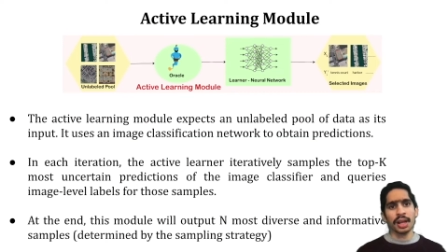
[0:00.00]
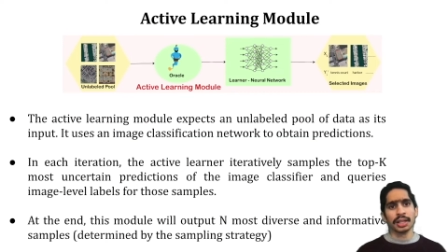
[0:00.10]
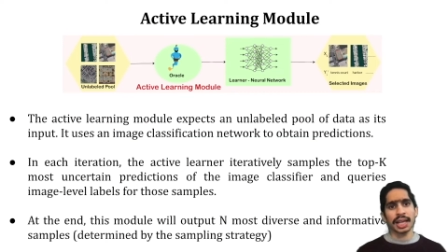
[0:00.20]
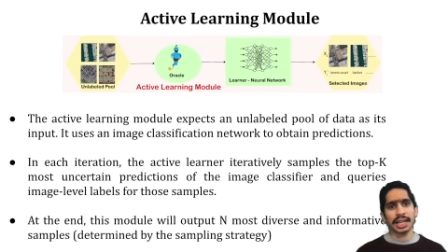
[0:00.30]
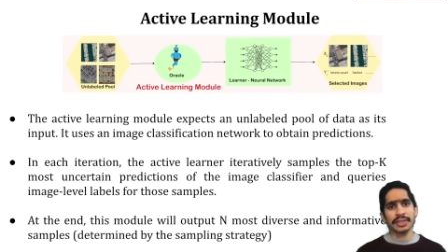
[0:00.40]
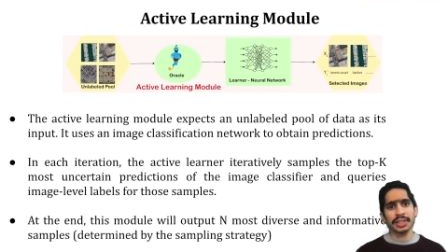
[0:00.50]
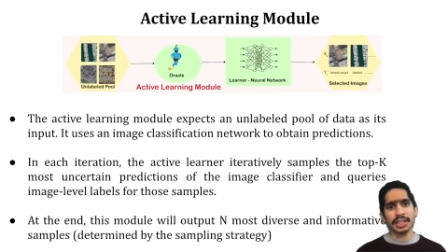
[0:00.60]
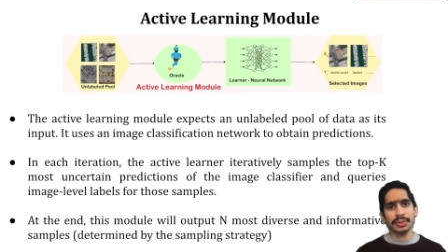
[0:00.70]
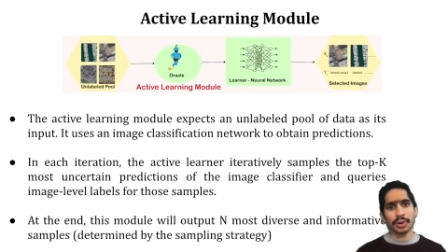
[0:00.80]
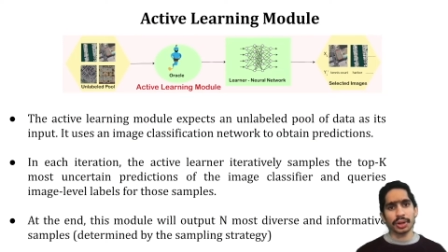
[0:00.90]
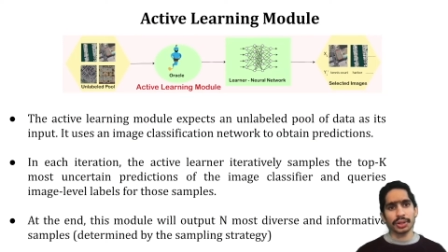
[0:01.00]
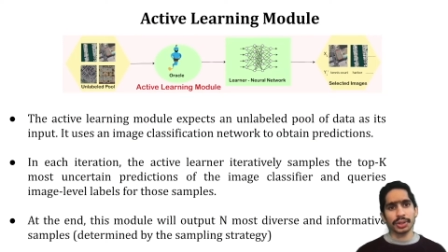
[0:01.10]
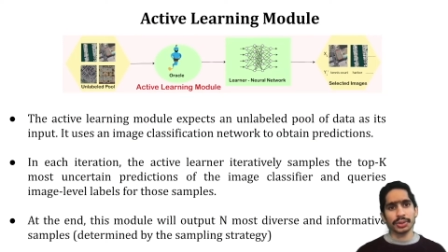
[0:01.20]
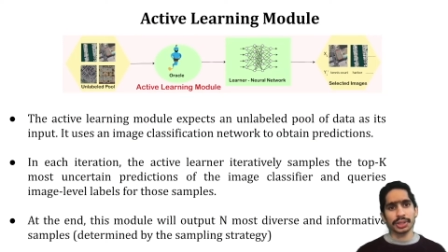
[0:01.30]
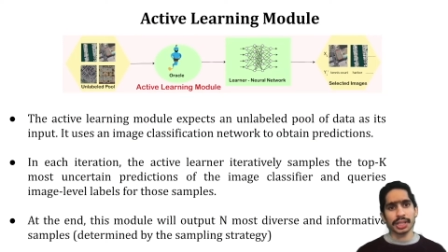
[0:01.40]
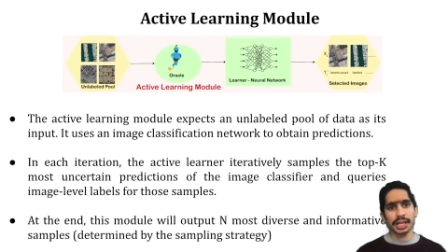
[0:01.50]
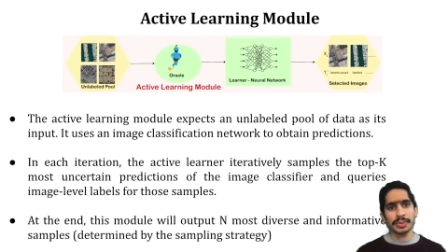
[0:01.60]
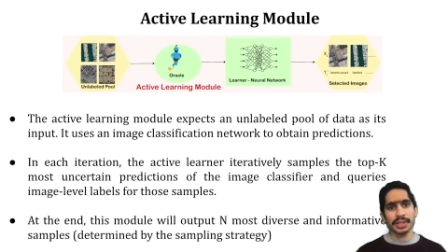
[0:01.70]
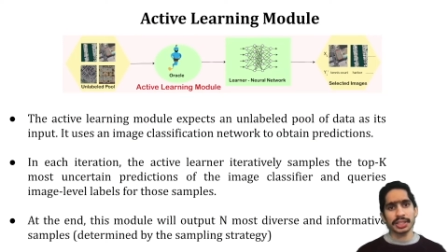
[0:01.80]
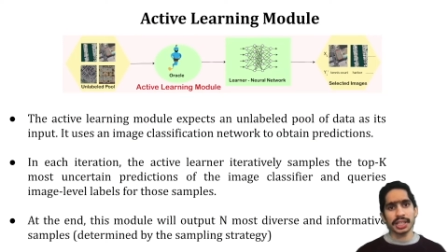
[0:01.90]
The active learning module uses an
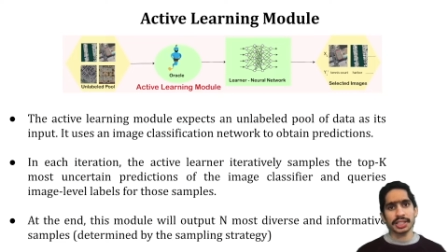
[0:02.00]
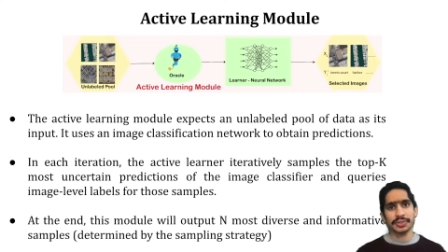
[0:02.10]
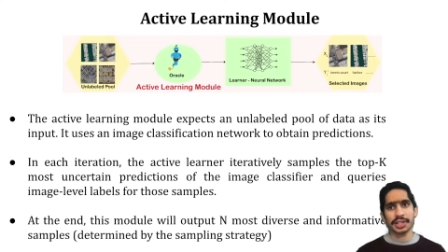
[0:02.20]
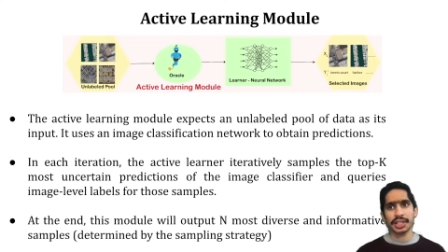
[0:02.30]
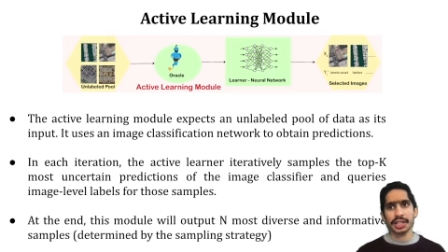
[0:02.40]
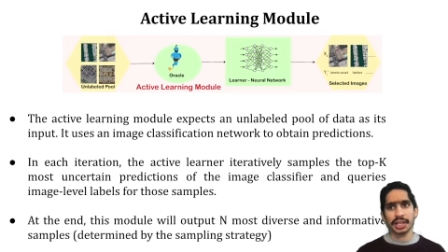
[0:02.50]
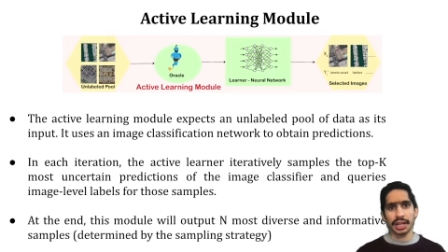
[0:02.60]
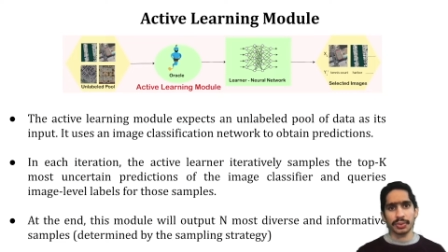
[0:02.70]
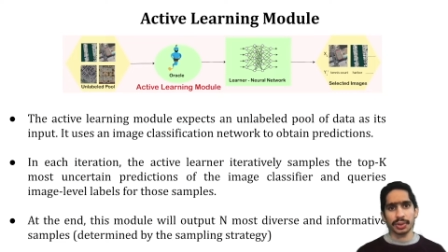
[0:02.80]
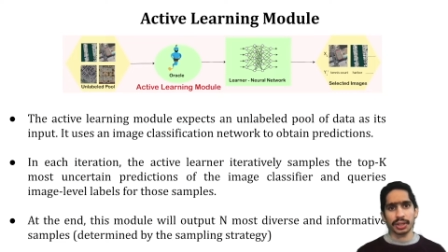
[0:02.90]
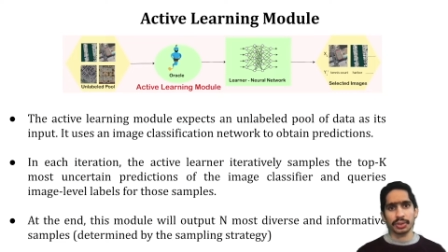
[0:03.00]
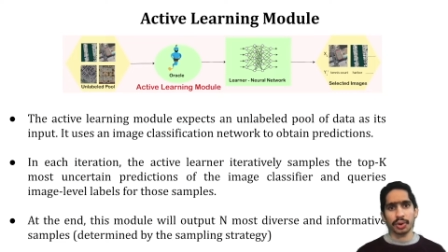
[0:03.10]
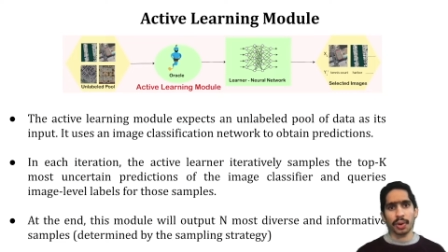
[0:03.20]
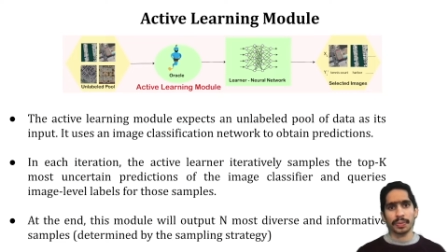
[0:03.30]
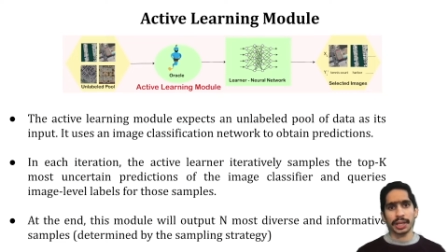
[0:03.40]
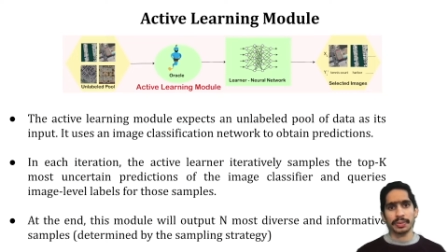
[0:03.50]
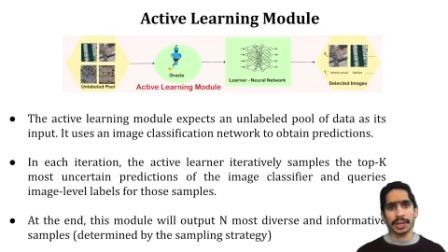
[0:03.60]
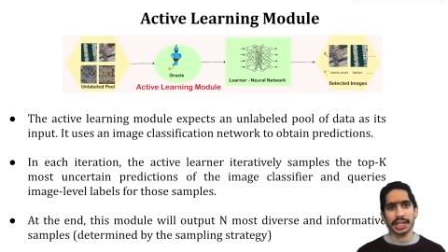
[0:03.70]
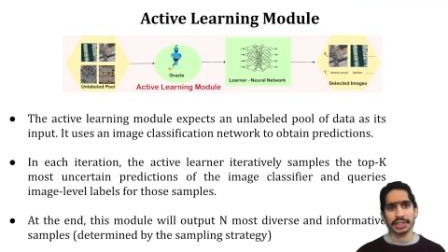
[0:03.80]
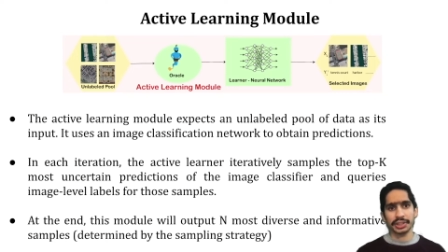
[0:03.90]
image classification network to obtain
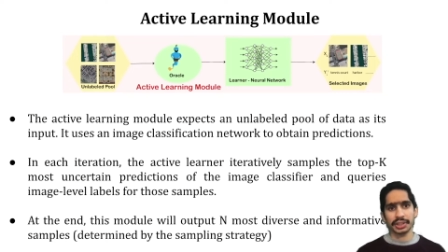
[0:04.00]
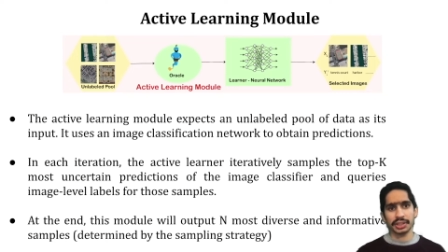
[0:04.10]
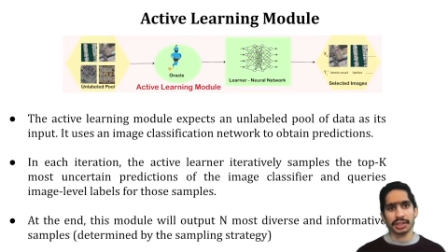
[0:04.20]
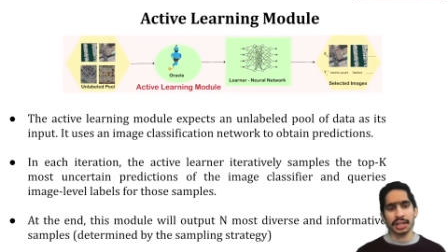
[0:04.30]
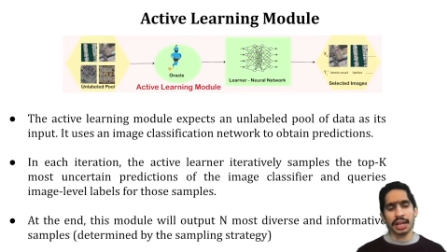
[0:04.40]
predictions.